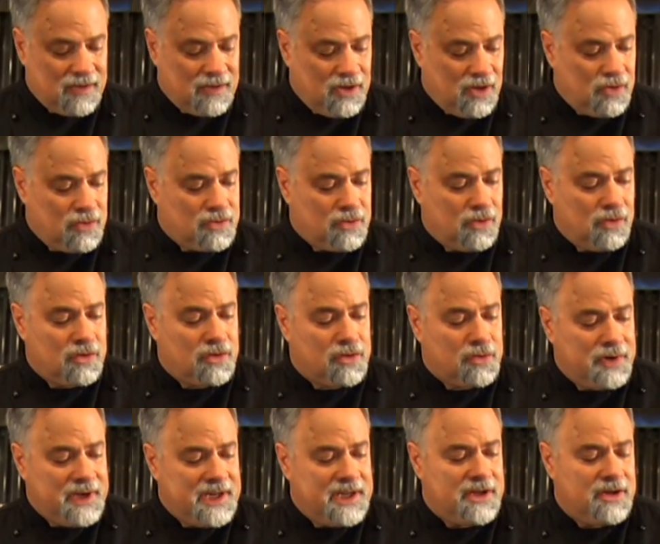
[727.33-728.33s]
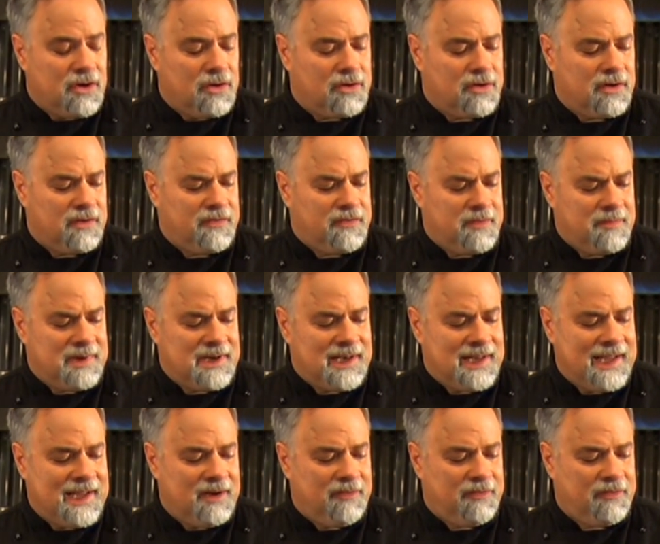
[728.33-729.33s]
local Greek yogurt from
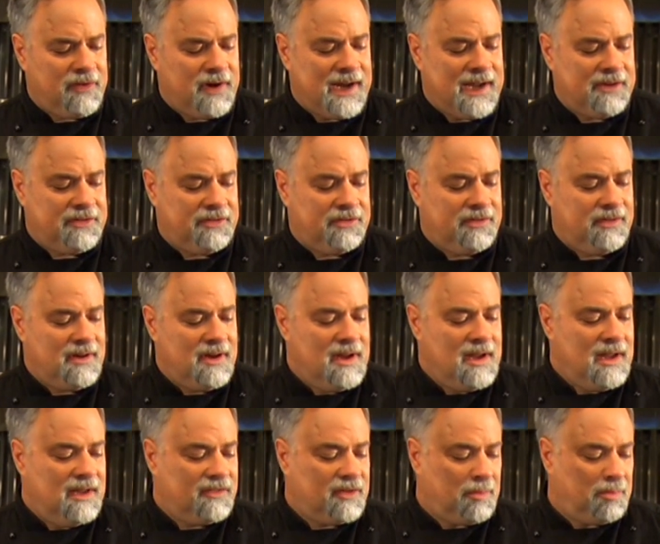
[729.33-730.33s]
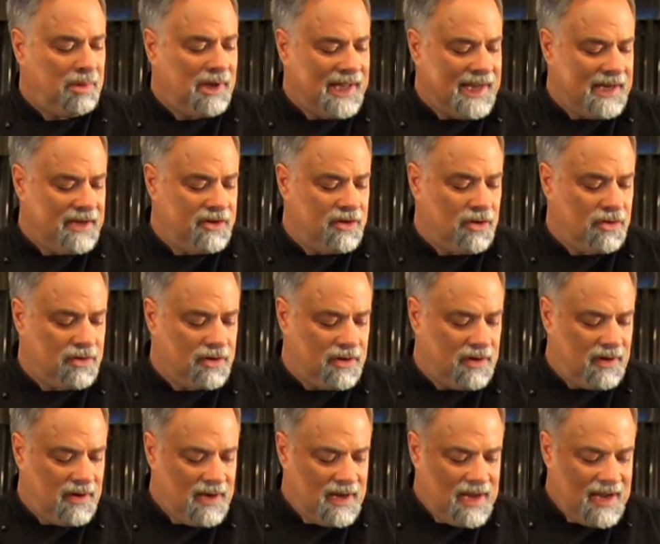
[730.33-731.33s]
Atlanta Fresh. It's a plain yogurt
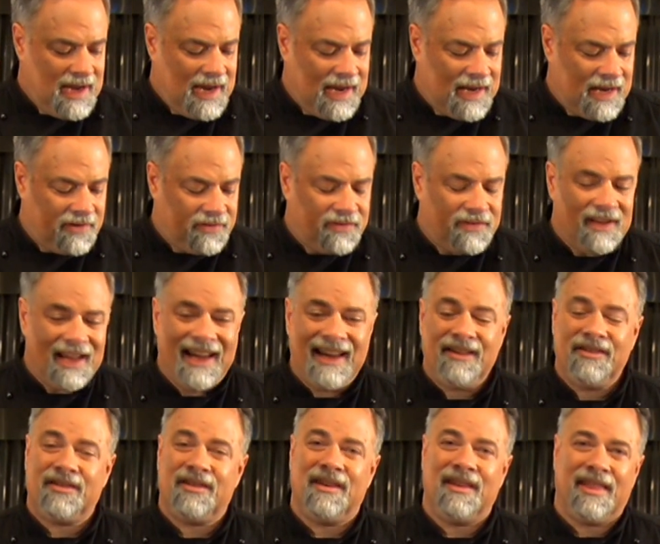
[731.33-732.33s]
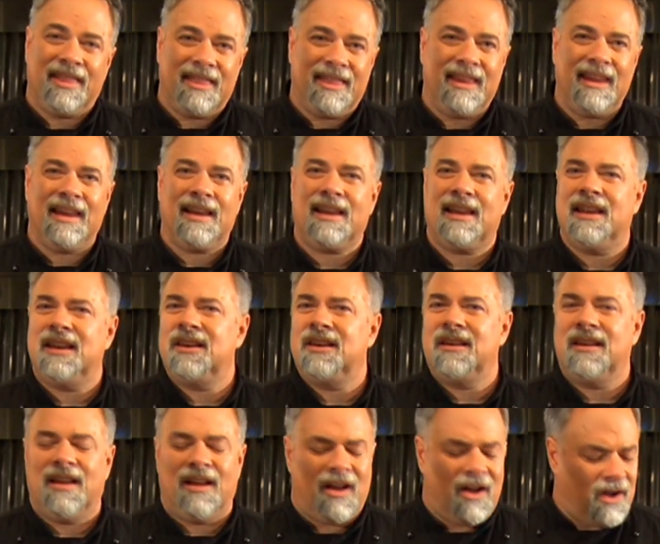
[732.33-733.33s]
and it's nice and thick and
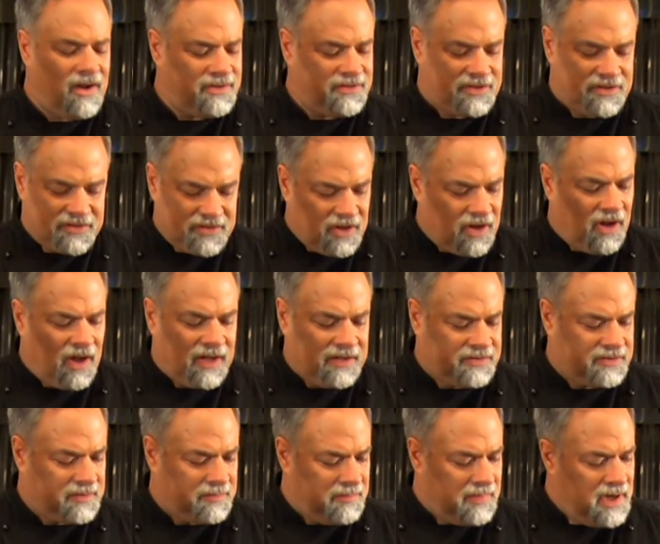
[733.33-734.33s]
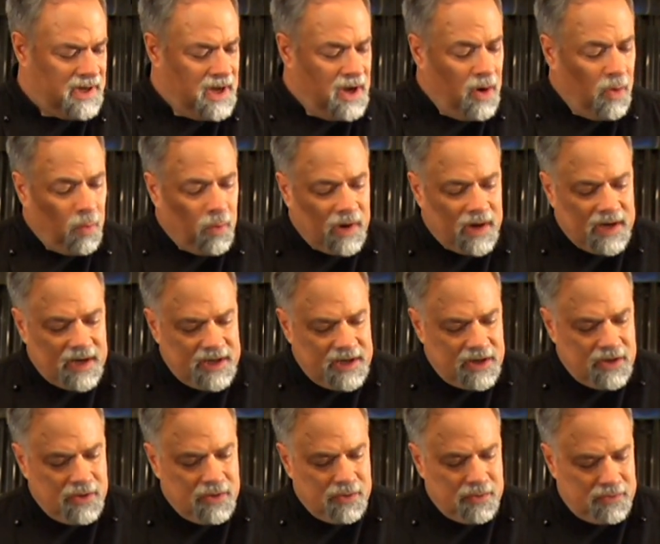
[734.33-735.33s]
it's just awesome. We're going to
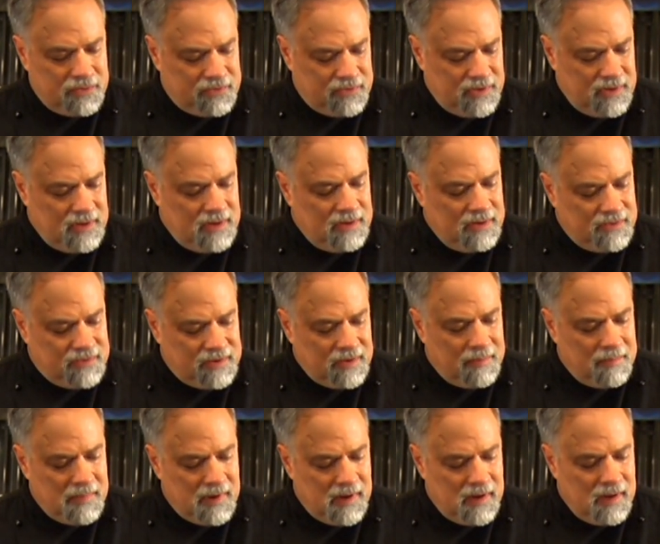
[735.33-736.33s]
use some